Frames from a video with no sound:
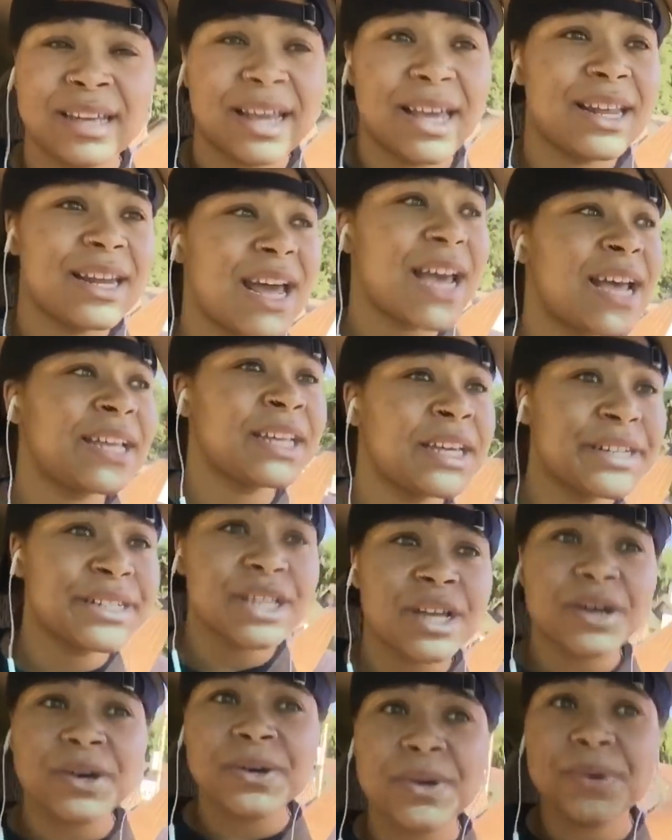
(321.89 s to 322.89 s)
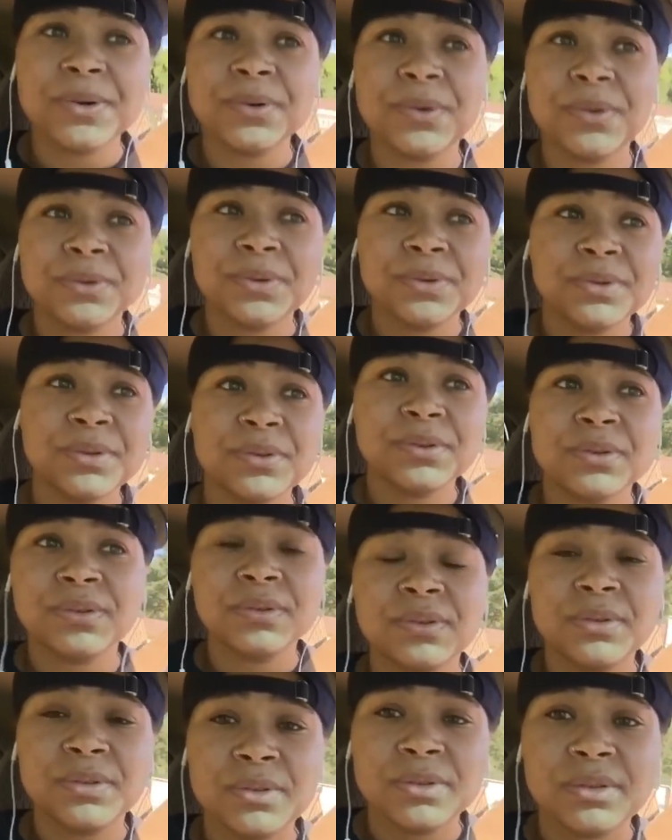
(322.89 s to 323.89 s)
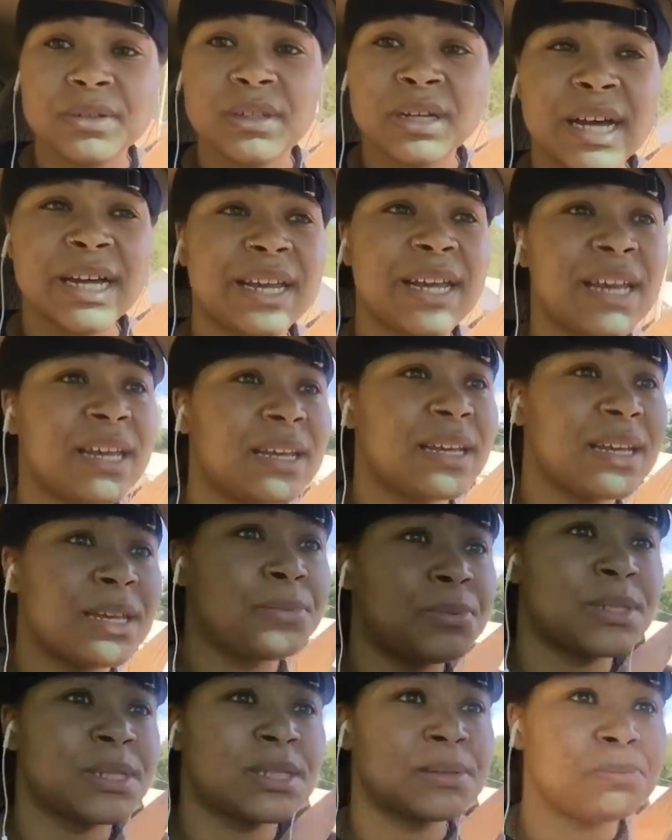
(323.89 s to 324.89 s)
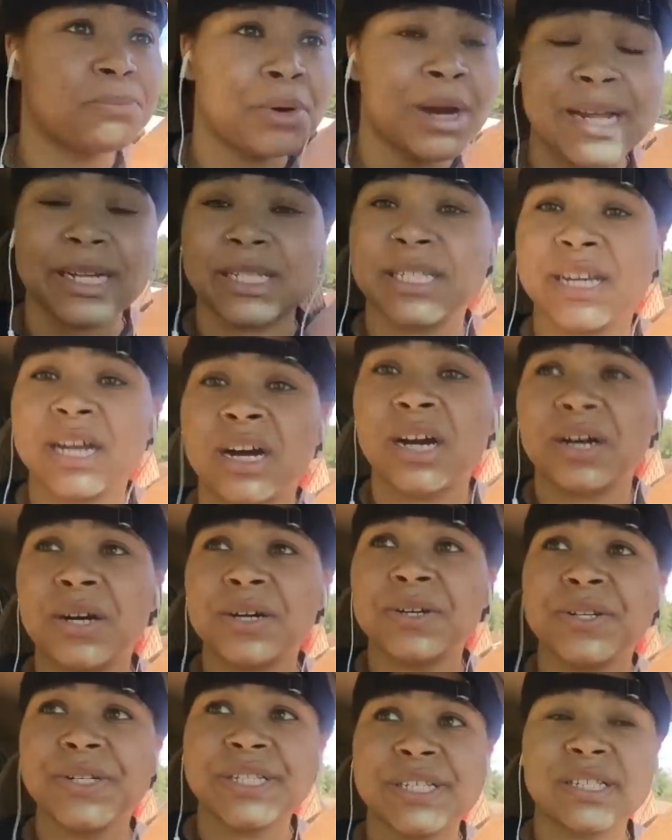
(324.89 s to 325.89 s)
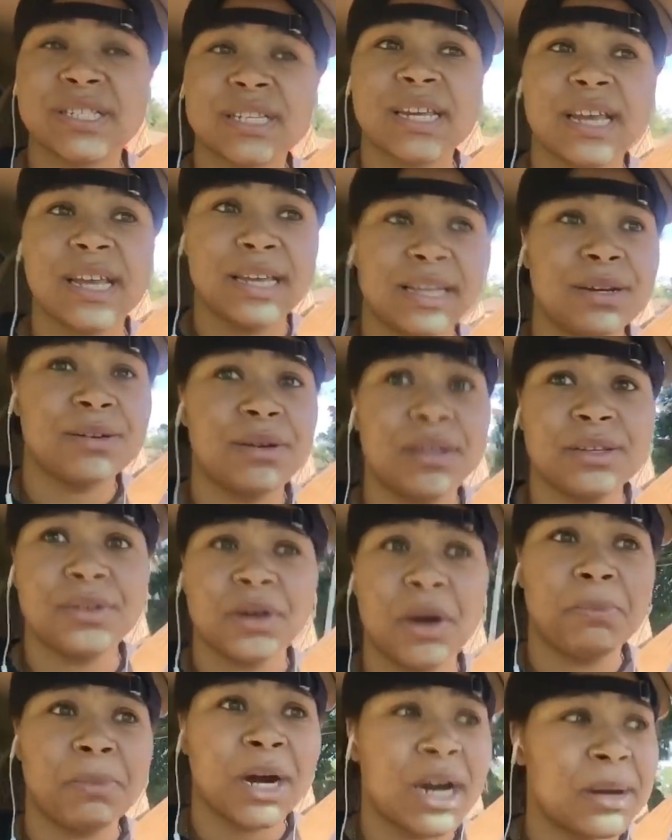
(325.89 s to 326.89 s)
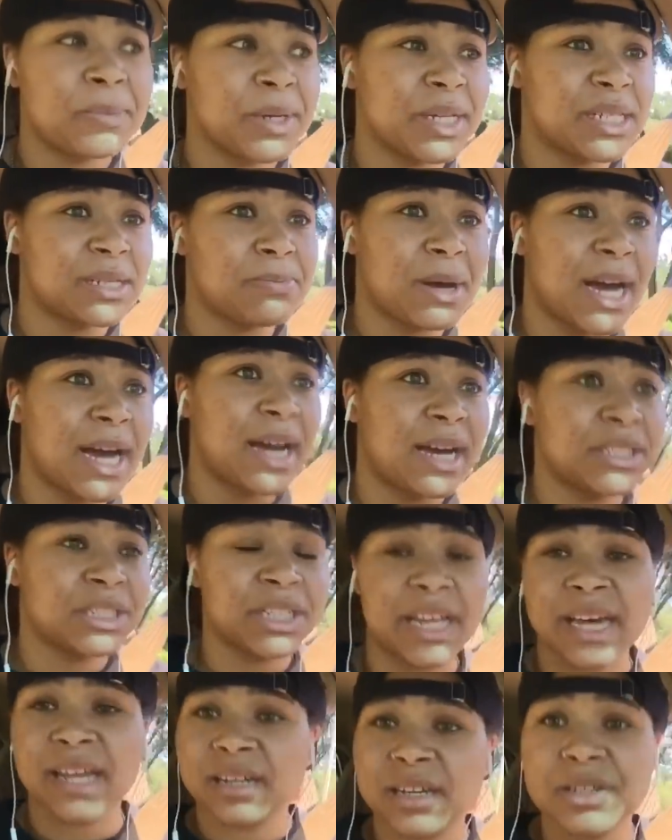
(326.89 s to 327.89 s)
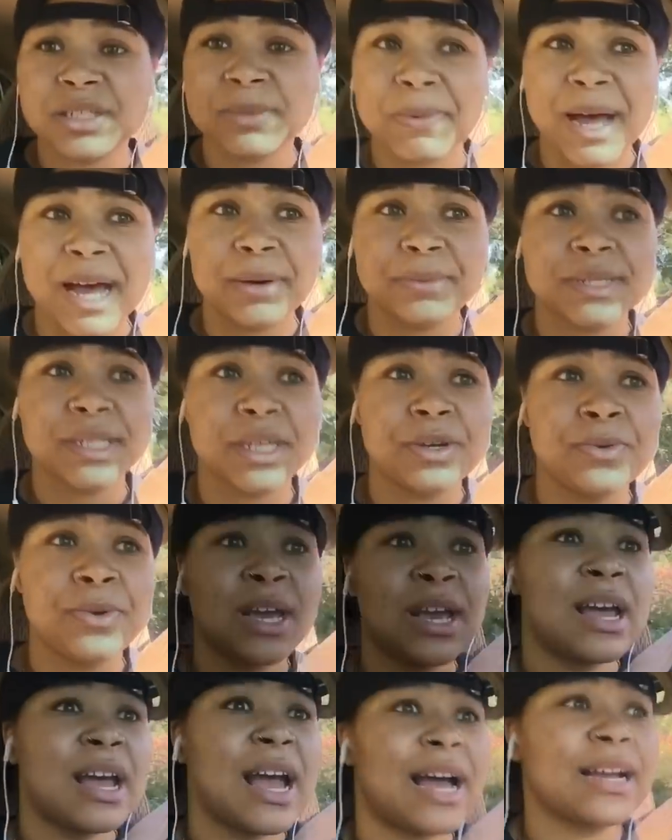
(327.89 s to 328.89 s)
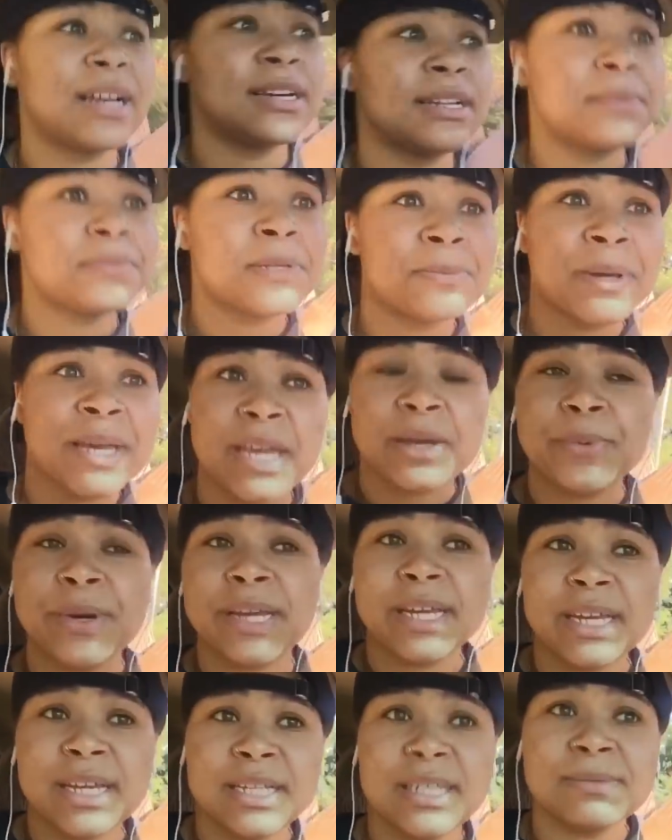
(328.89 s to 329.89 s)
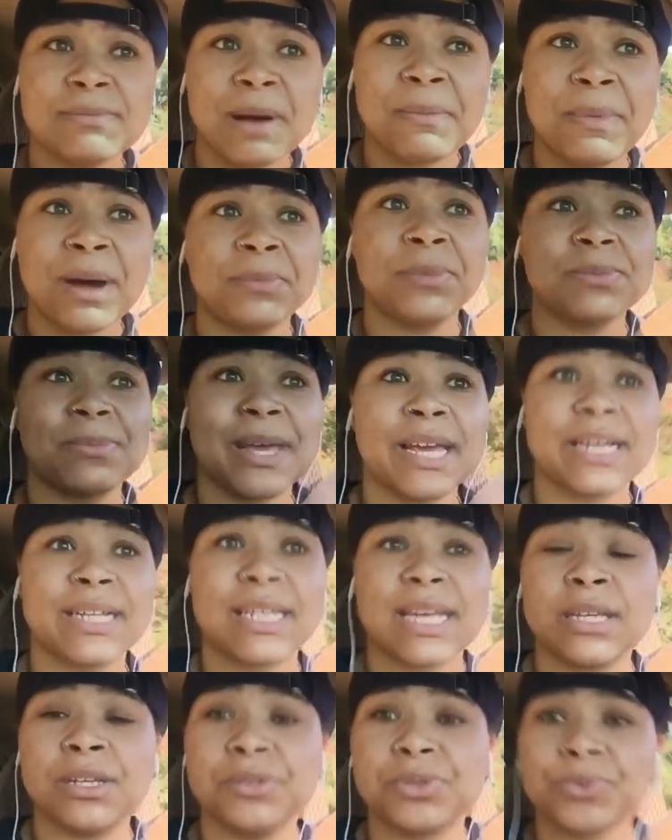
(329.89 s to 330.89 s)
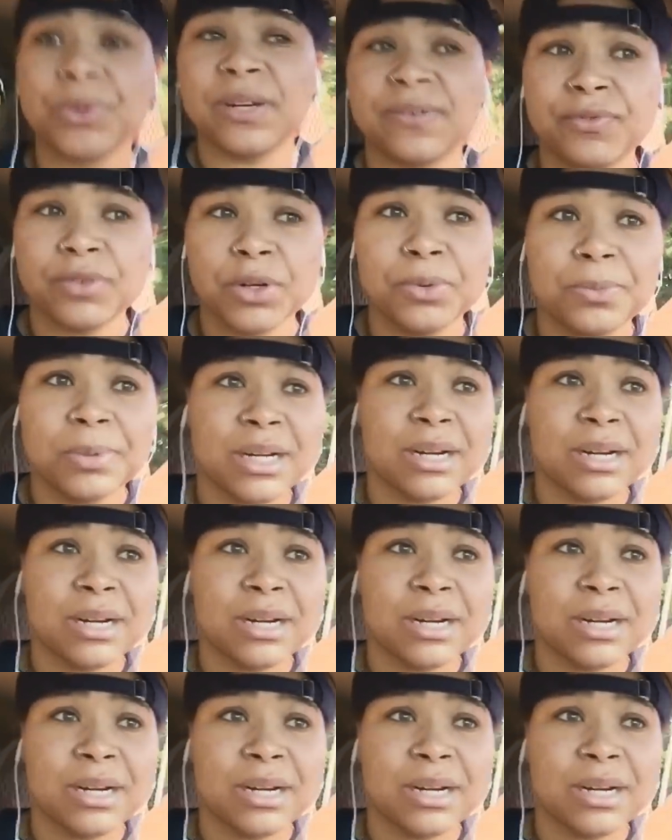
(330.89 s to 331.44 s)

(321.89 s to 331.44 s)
At 9 years old, honey, it was Bratz dolls and, Barbie's spa. She had a little spa. It was cute. I cut up some kiwis. My mom was mad because I used real fruit.